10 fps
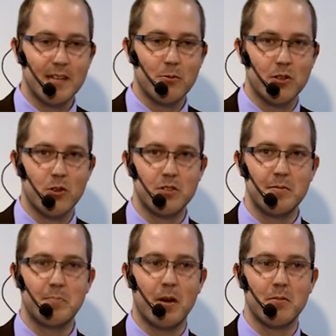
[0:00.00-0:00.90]
they were going to
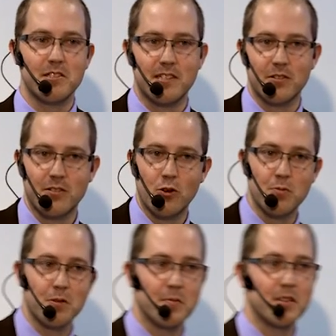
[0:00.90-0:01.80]
be published in
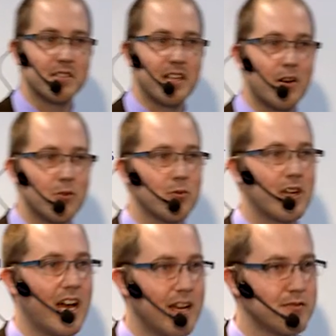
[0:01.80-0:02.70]
October, but now we
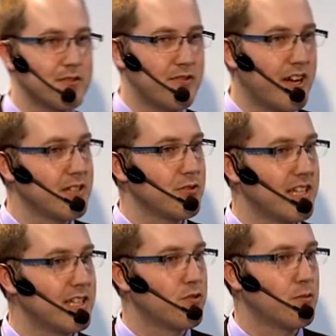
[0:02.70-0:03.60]
have a final
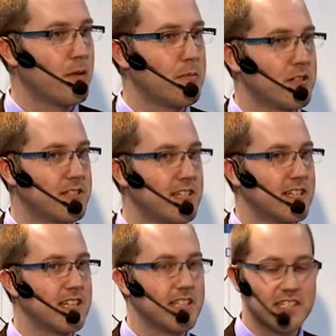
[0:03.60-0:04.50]
date for
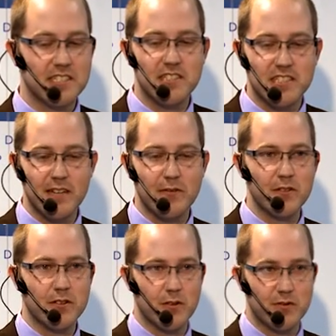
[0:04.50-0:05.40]
publishing, and that is the
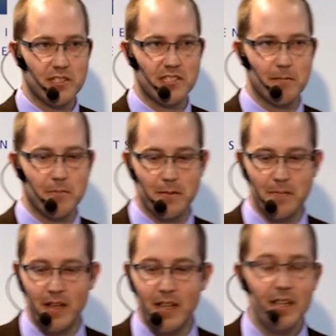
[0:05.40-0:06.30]
7th of December.
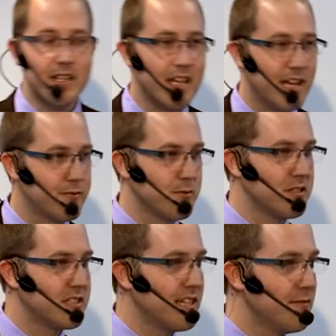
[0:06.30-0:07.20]
And from
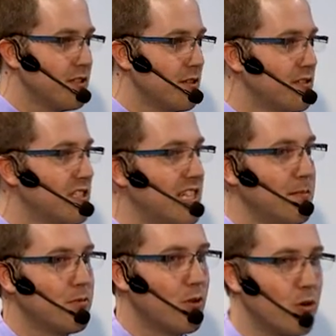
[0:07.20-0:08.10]
the 7th of
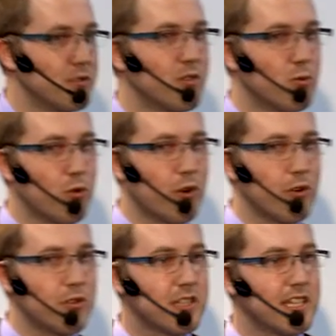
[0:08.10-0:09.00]
December on, the
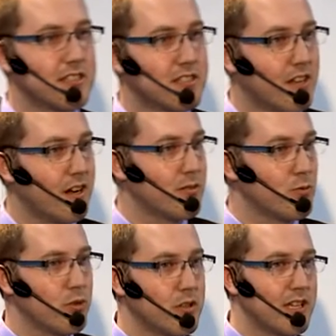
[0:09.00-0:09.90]
world can start
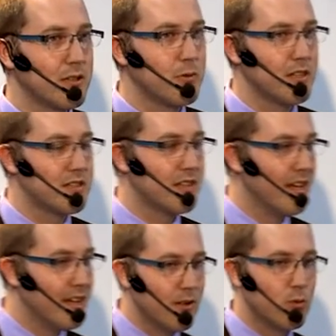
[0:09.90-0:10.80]
working with
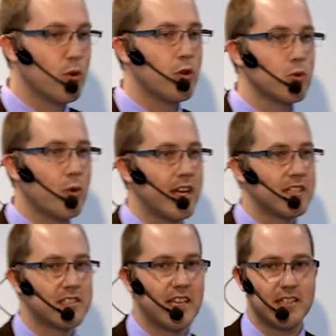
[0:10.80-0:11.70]

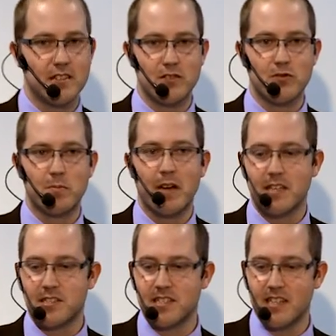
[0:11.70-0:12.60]
worldwide standards for
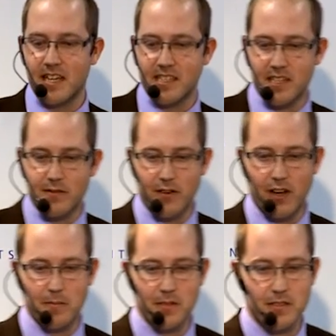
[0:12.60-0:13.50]
packaging and the
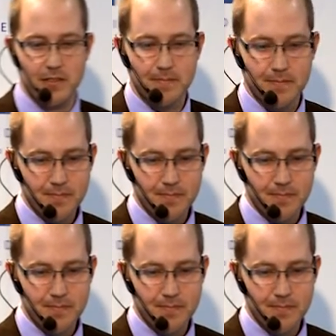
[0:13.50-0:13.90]
environment.